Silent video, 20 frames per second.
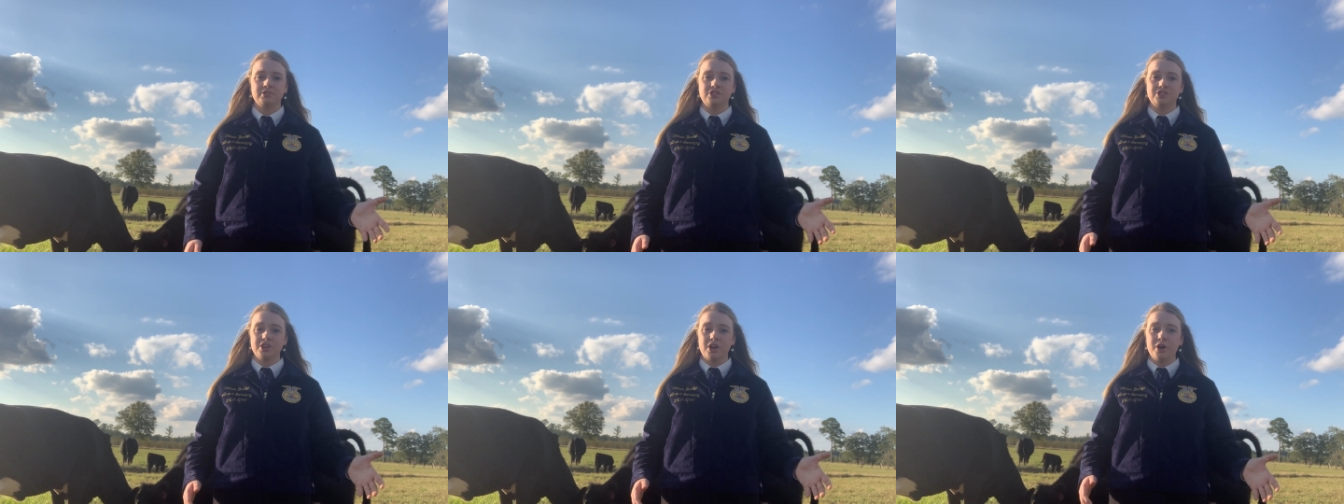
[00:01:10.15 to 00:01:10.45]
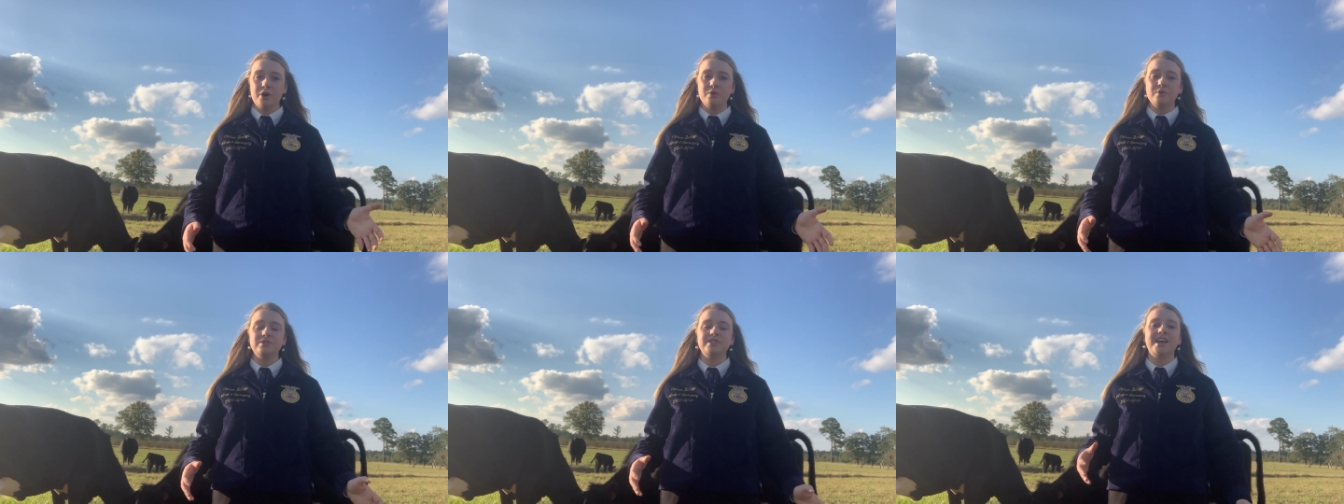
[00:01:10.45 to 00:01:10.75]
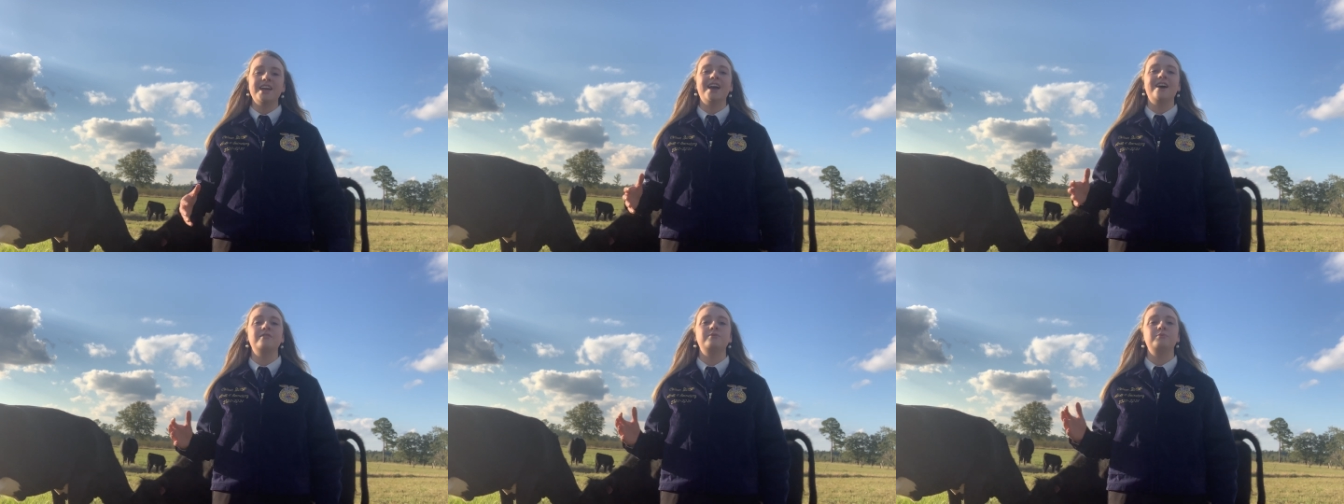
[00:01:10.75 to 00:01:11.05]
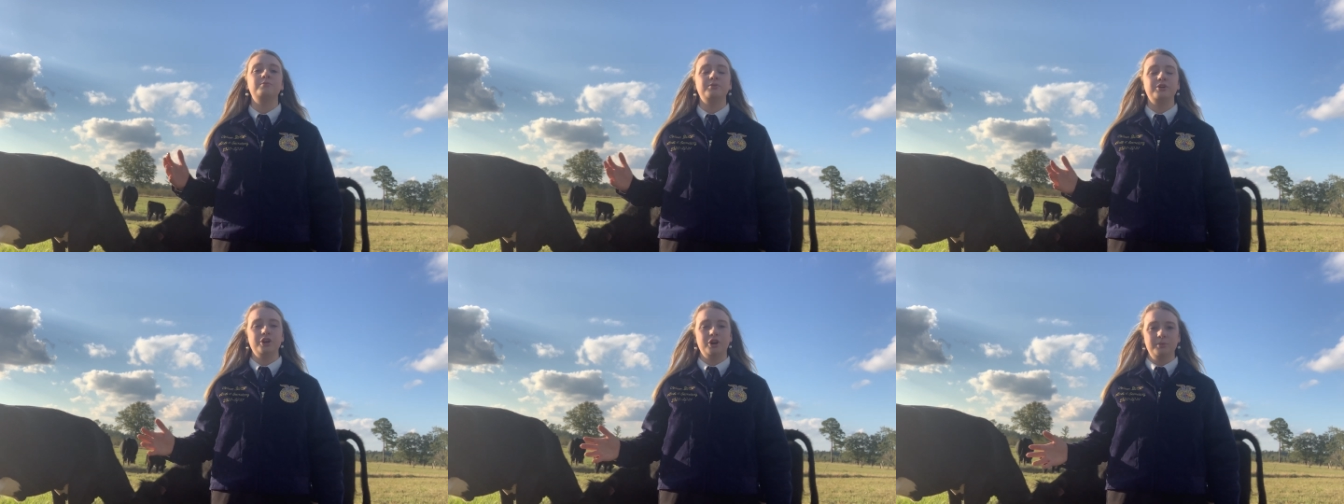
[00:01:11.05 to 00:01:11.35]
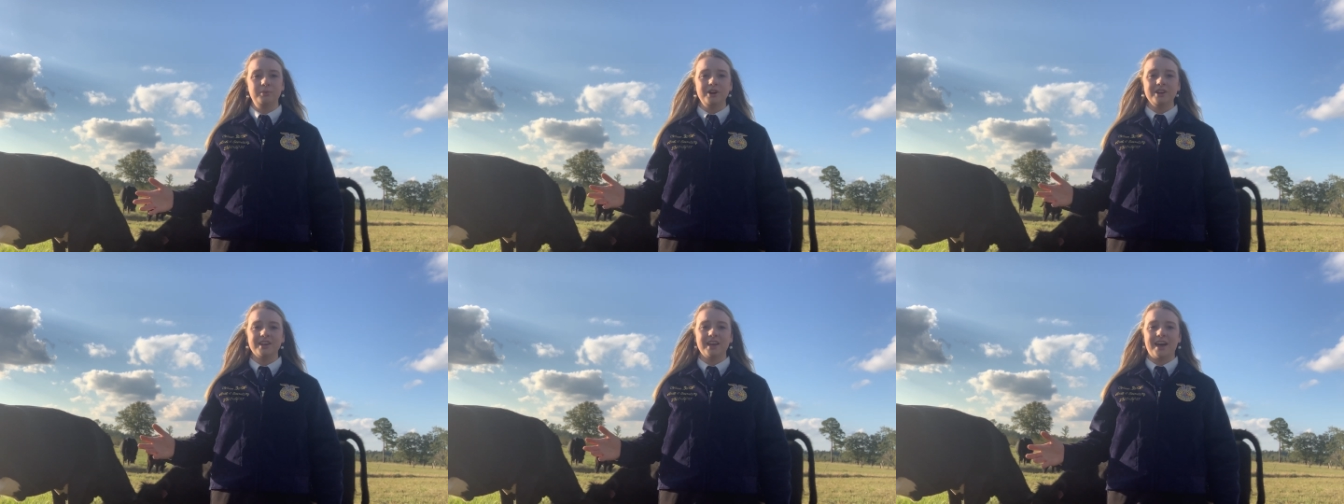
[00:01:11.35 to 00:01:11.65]
so they have
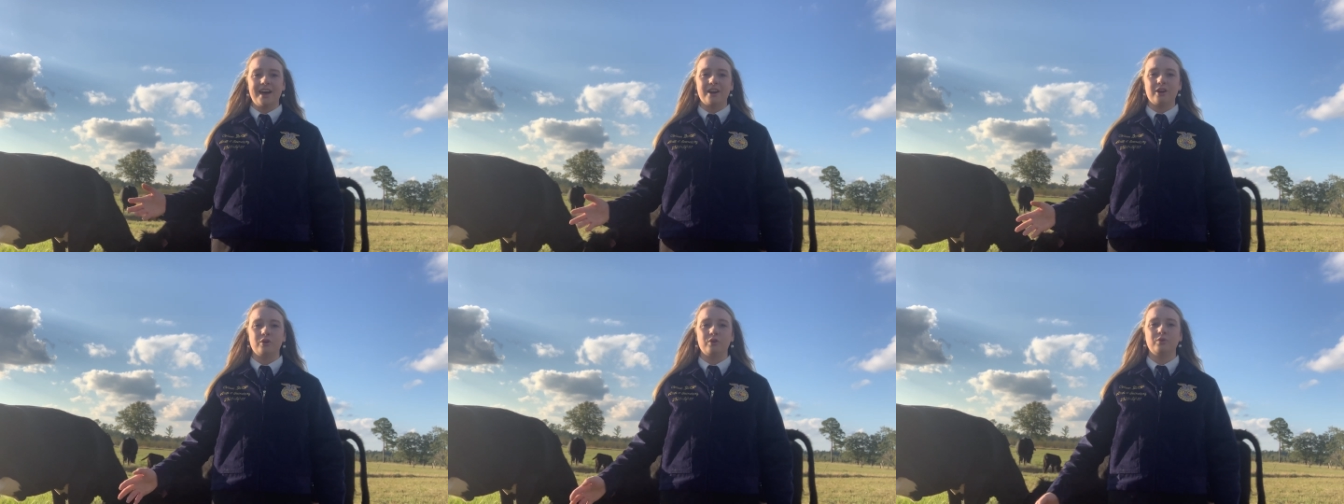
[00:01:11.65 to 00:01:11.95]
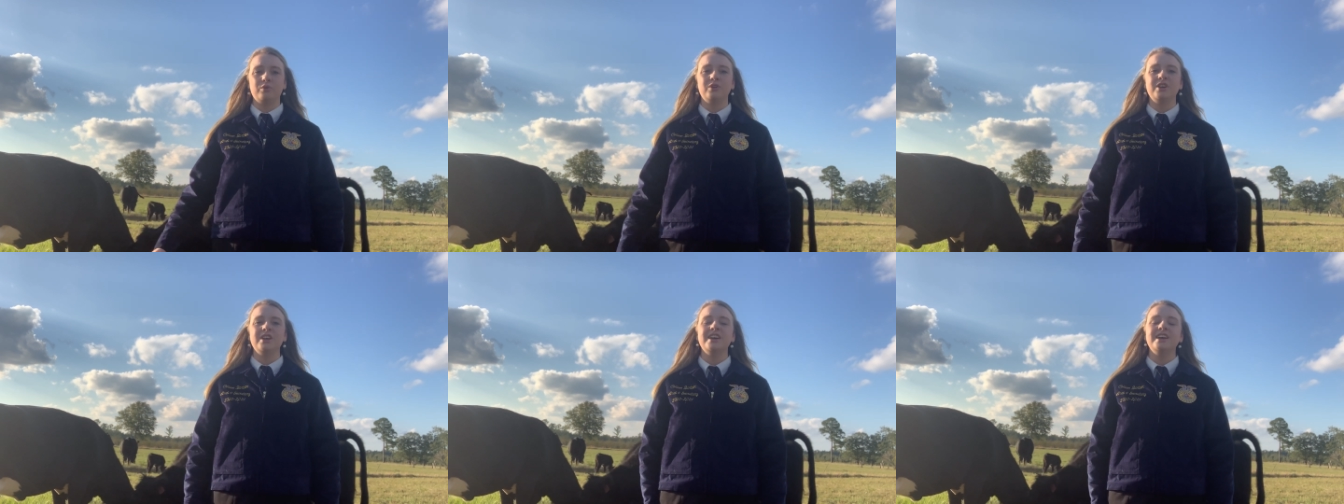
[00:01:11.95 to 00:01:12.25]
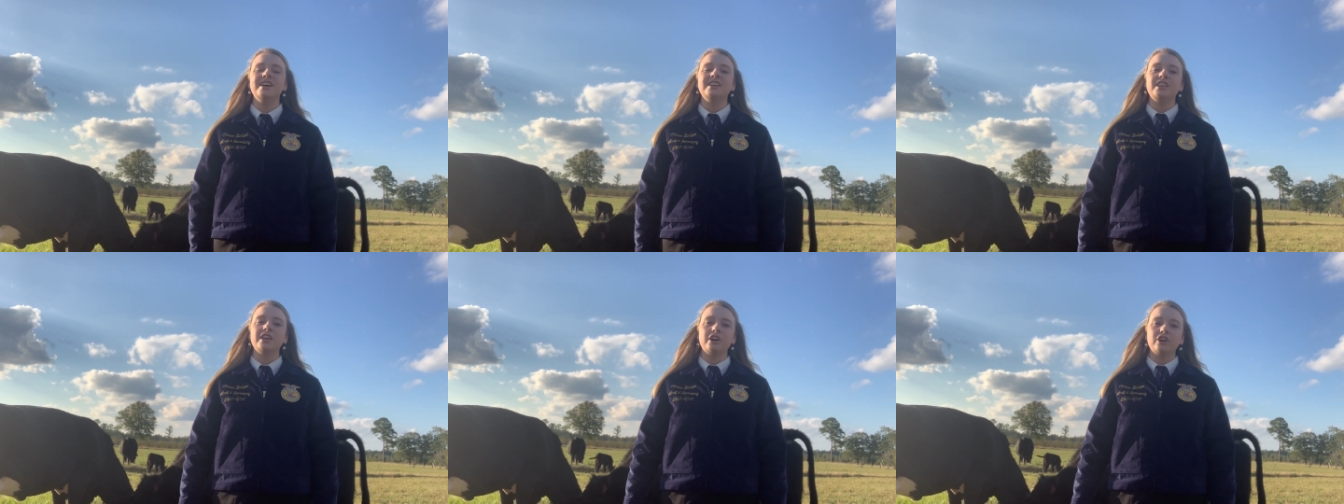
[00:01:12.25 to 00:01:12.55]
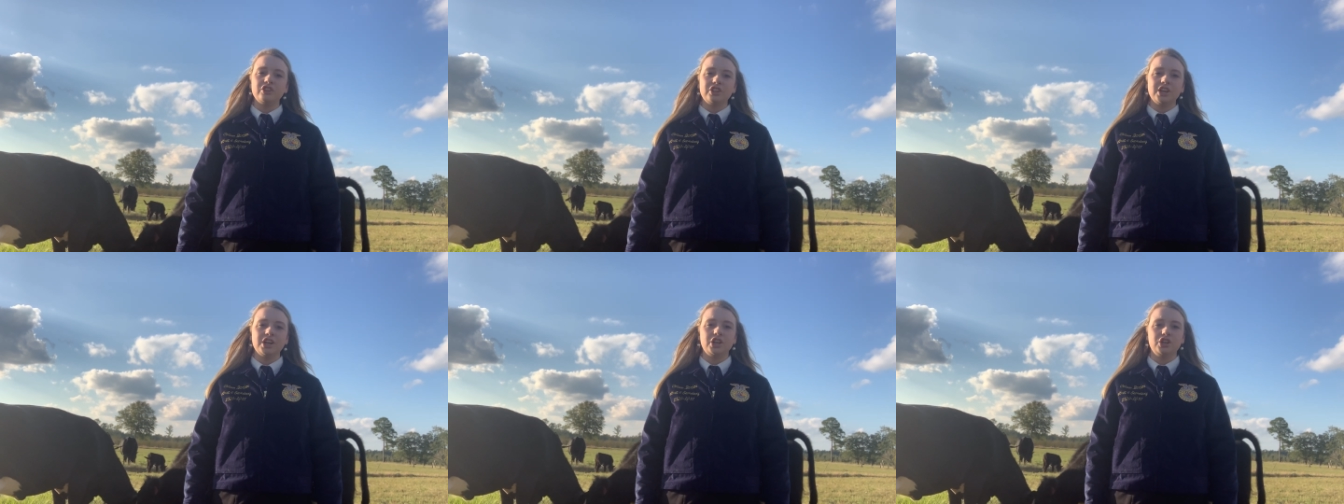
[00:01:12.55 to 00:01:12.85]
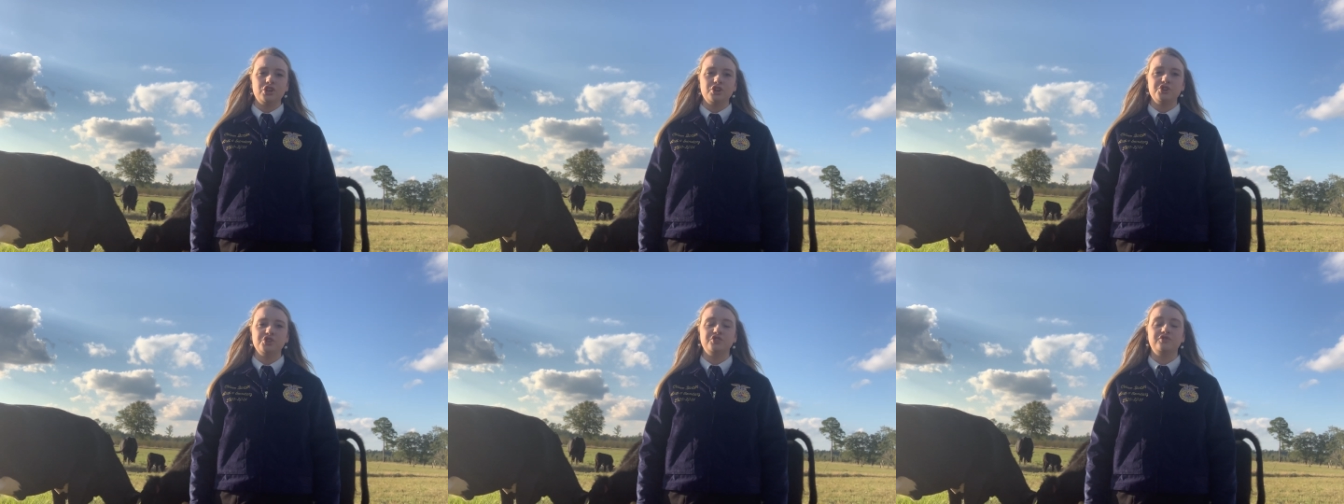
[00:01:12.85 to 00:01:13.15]
purebred cattle that are then
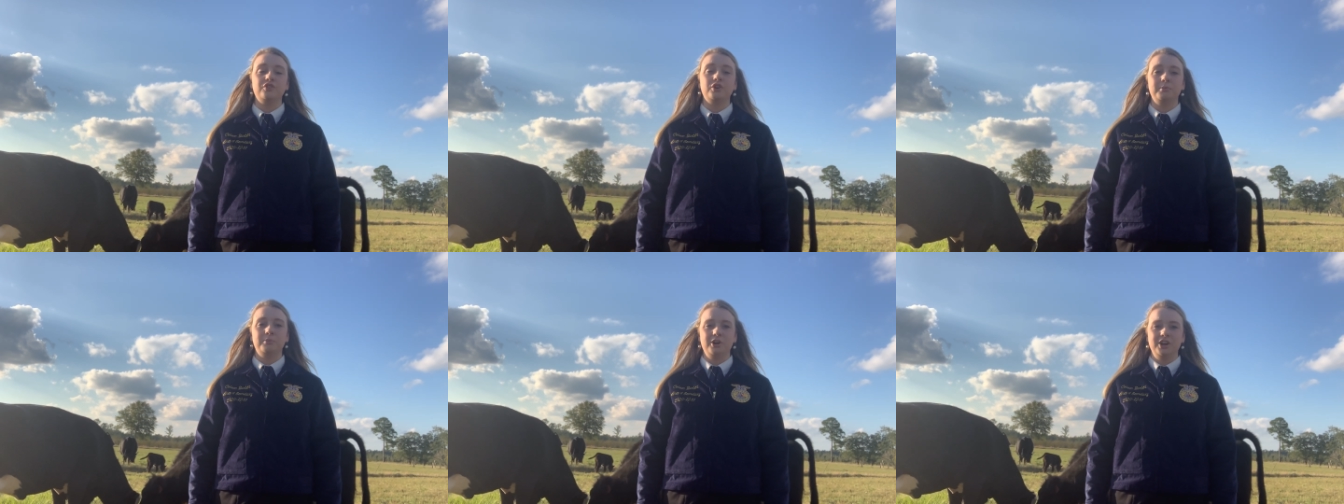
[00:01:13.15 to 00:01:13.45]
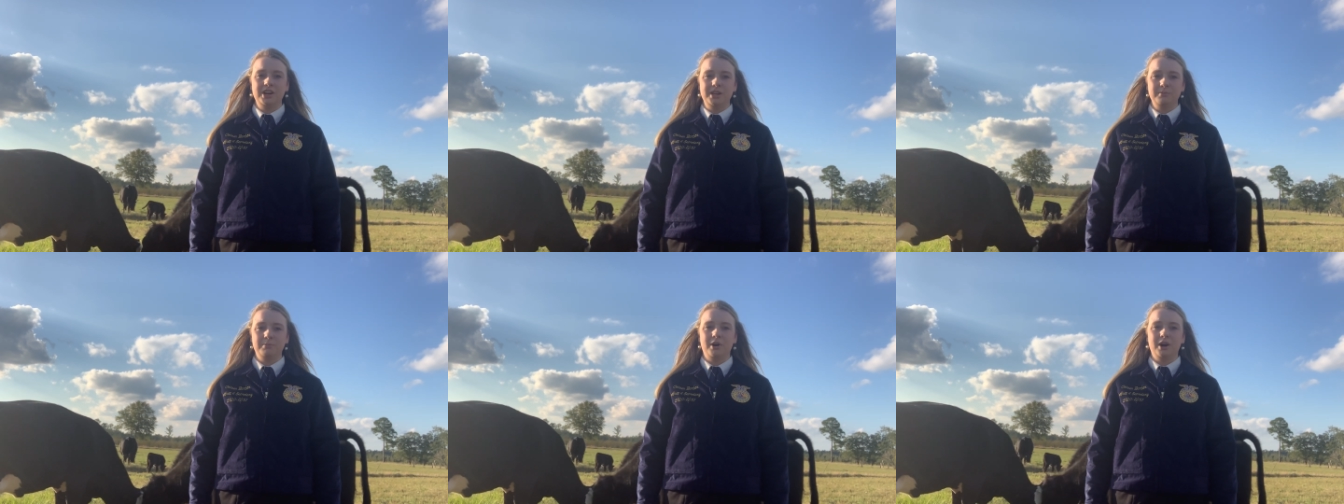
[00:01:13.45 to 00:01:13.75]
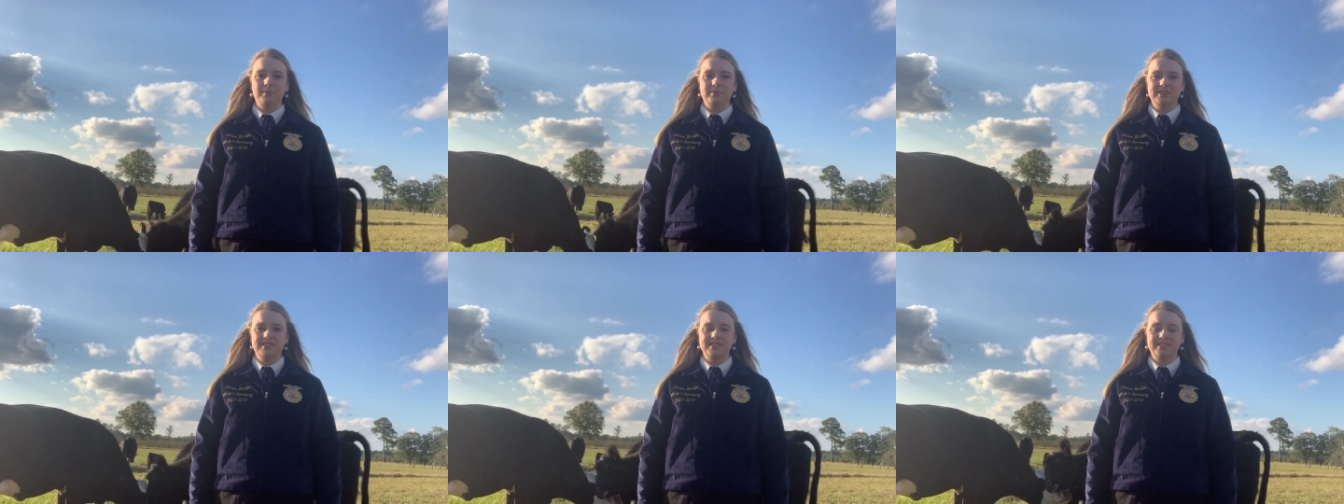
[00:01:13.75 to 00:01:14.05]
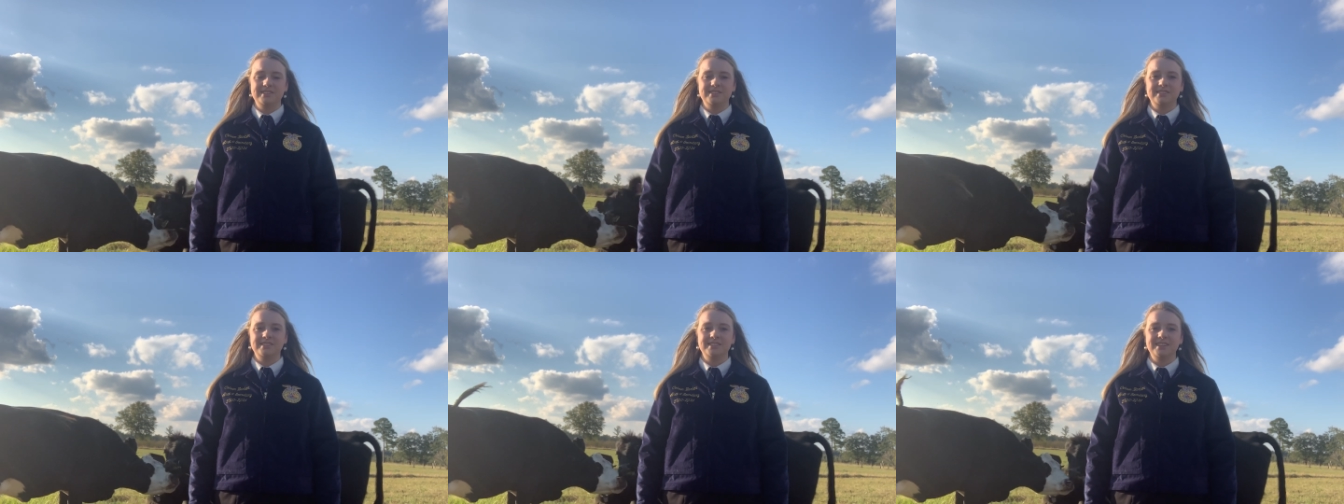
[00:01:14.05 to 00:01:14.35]
used for breeding purposes.